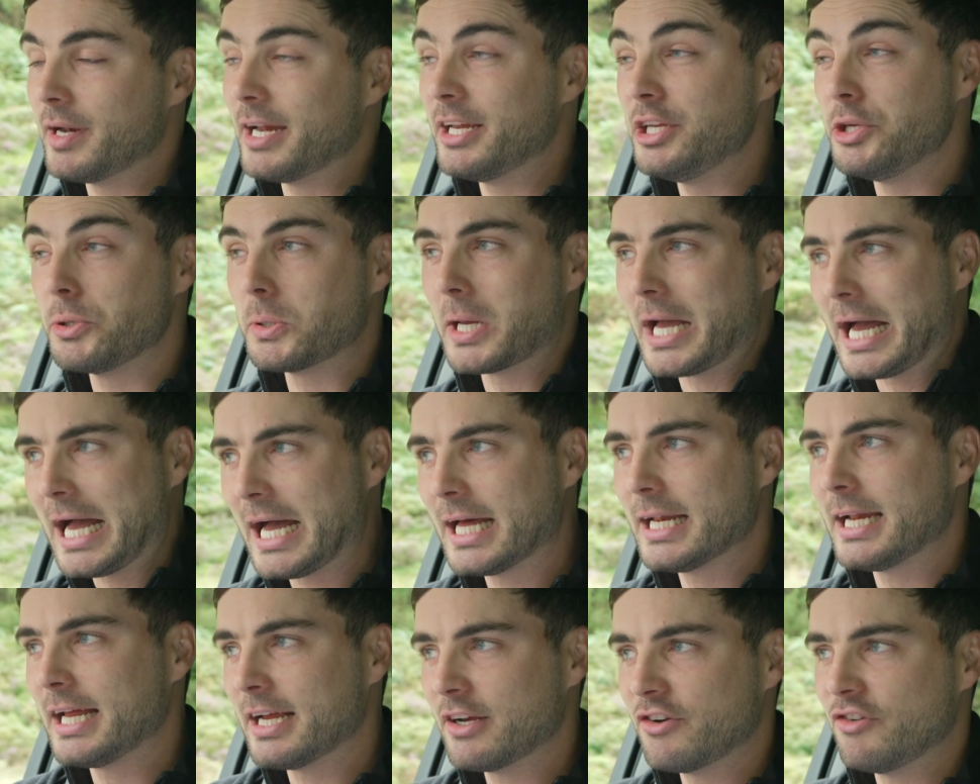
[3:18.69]
and you
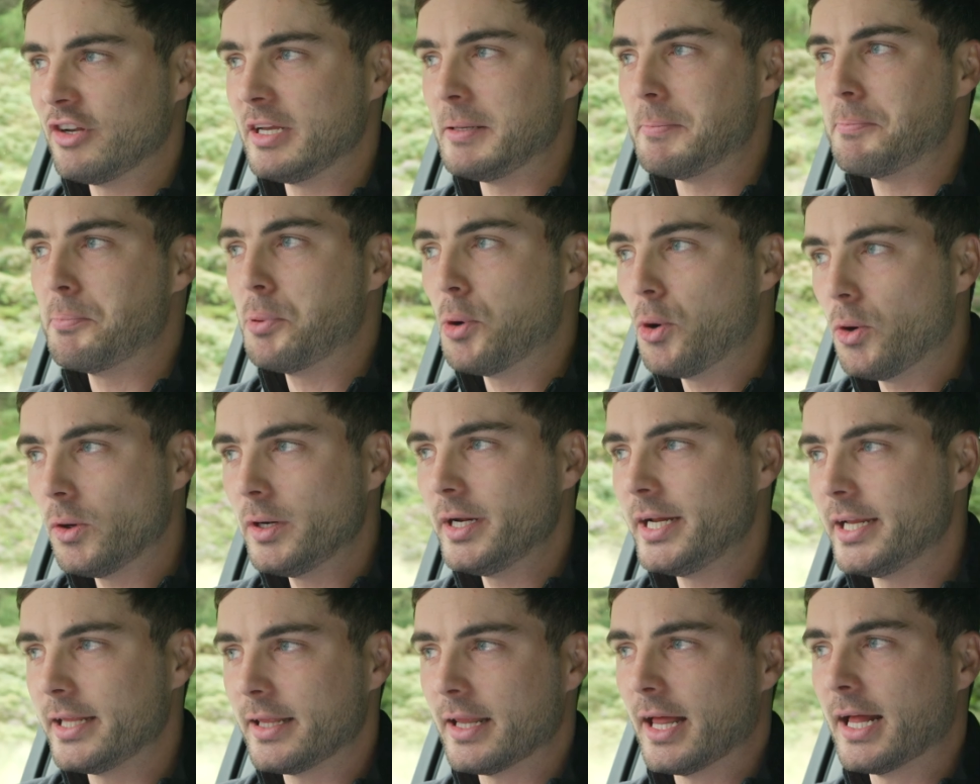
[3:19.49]
can actually put
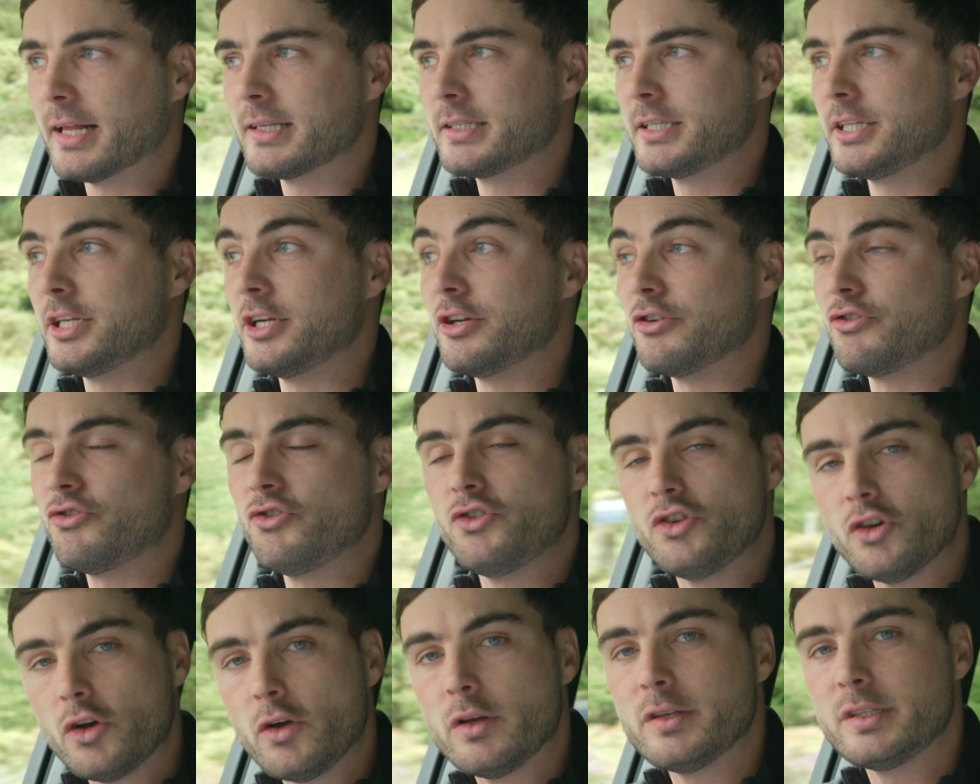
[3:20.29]
it in that so that you're
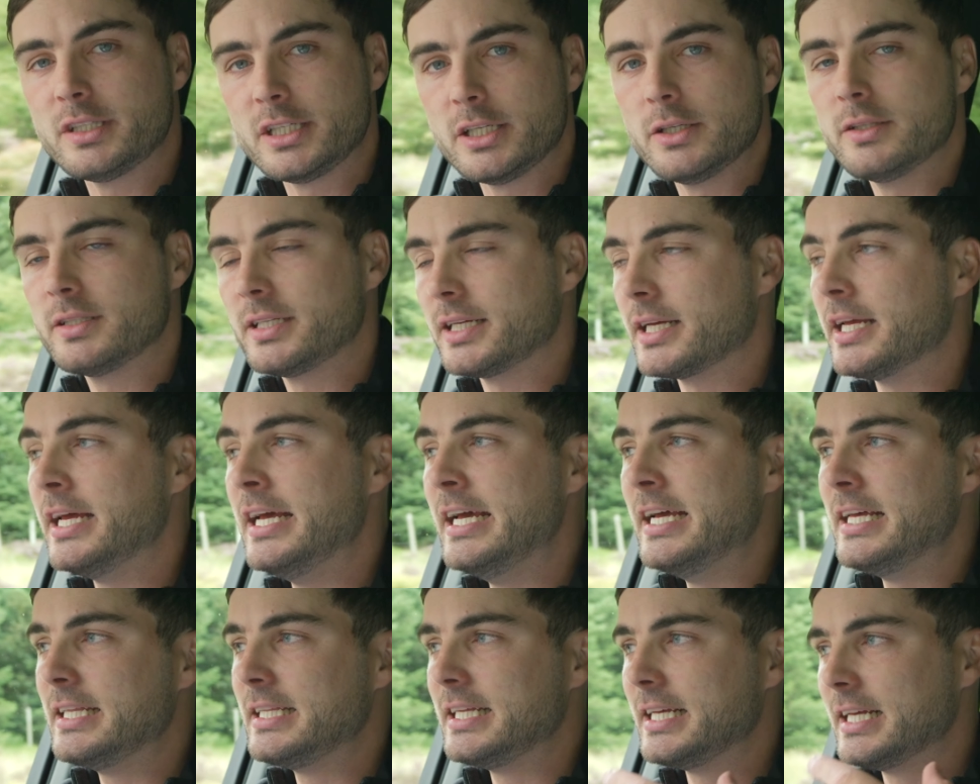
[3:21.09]
just using
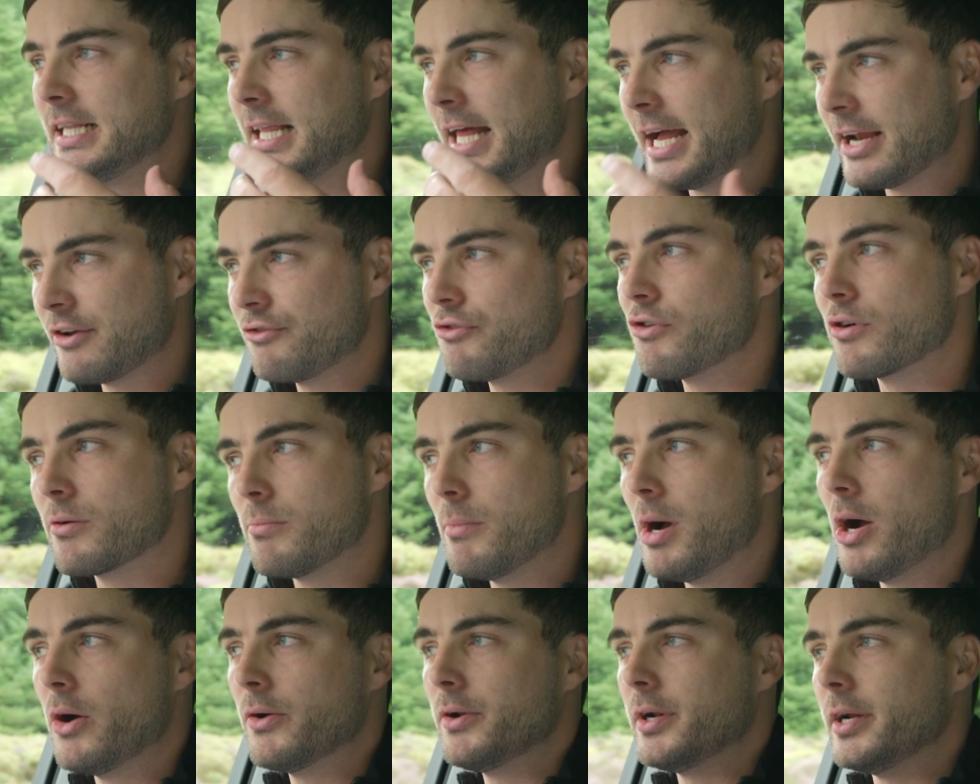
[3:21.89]
the electric
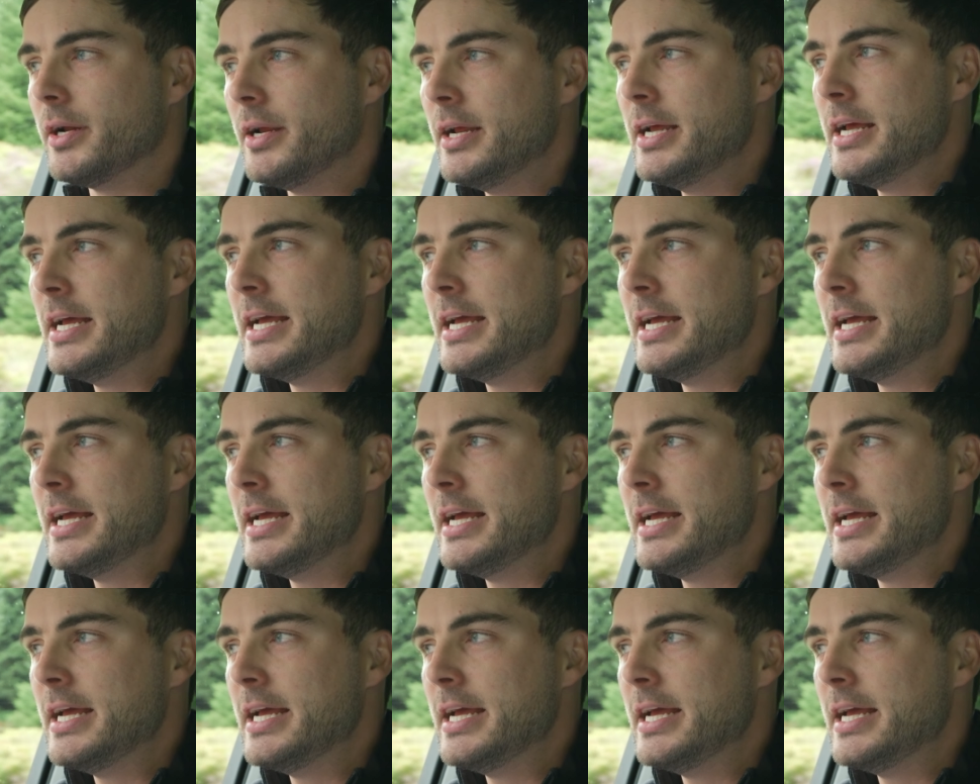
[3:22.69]
motor.